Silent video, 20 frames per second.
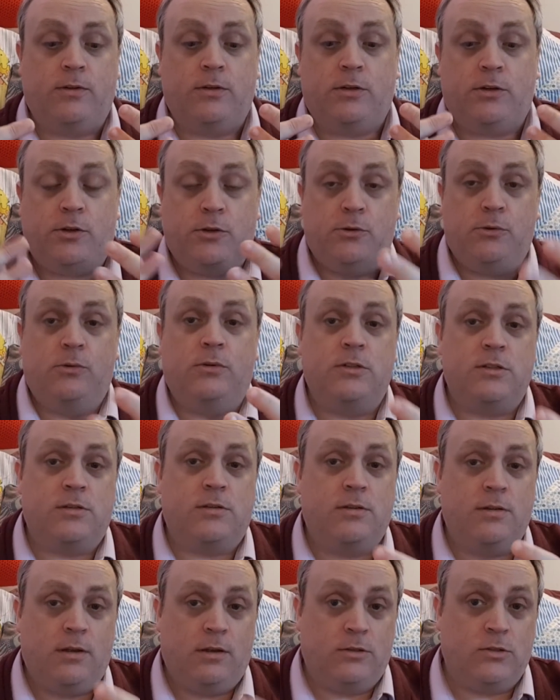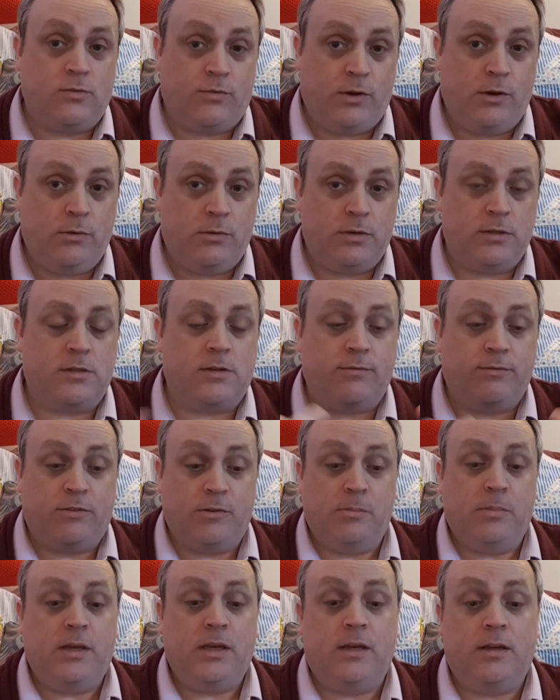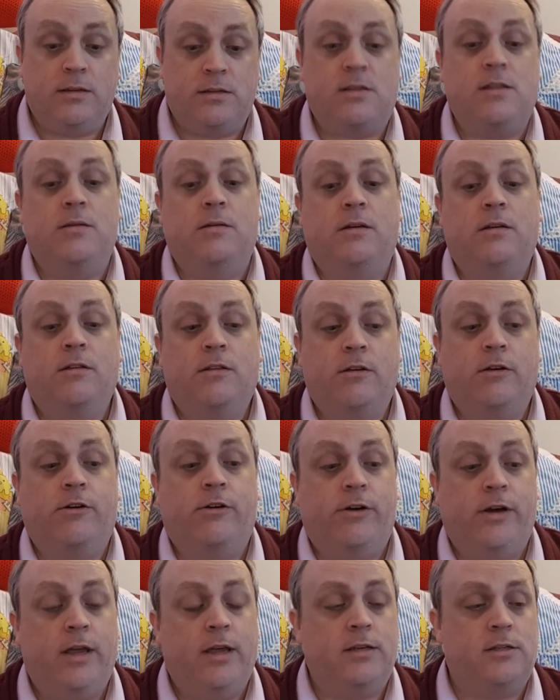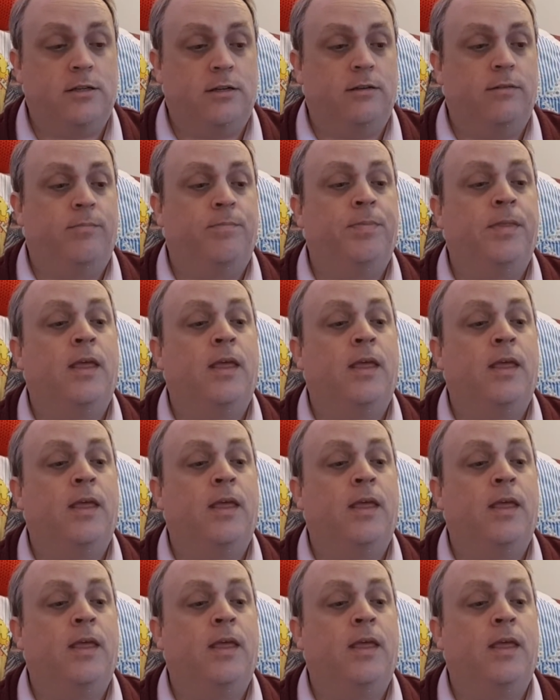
you as viewers and for me as the creator.